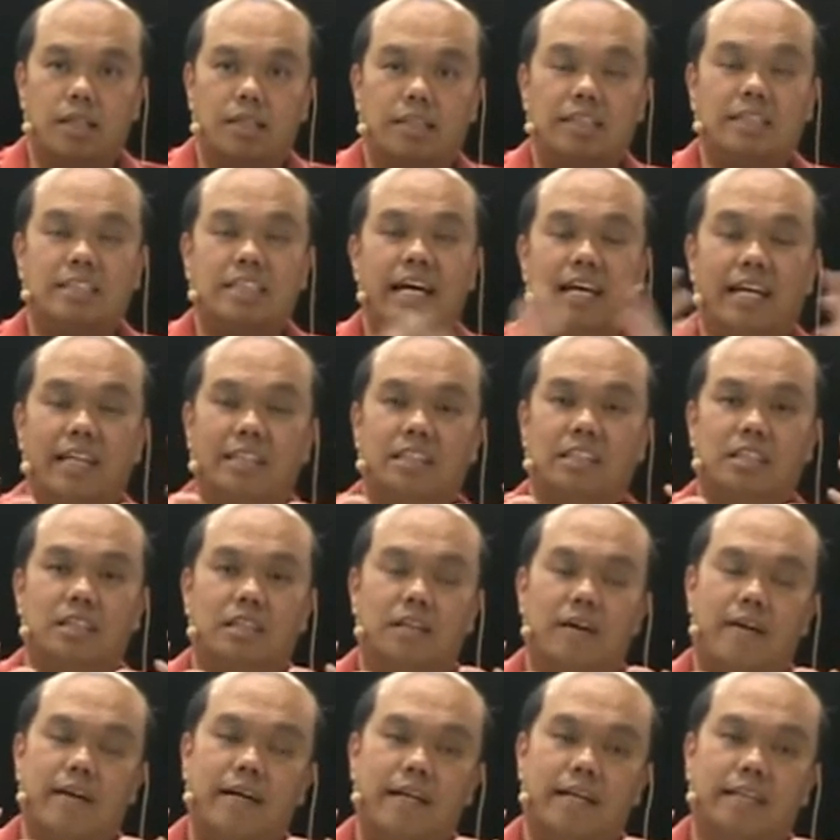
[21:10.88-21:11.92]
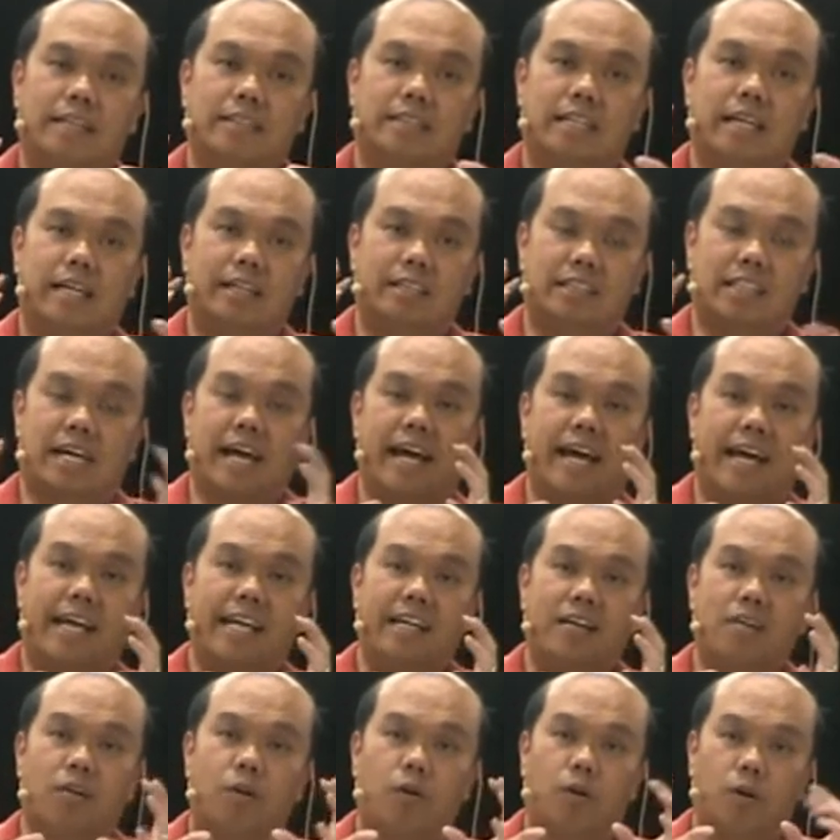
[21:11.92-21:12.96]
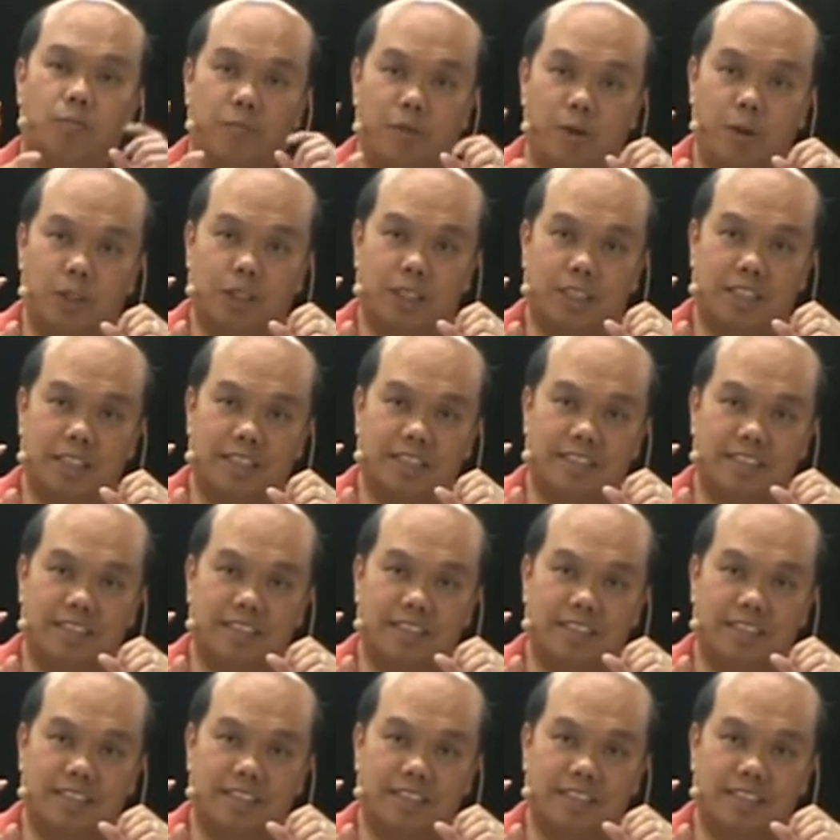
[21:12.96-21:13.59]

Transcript: Is that a tank or a person?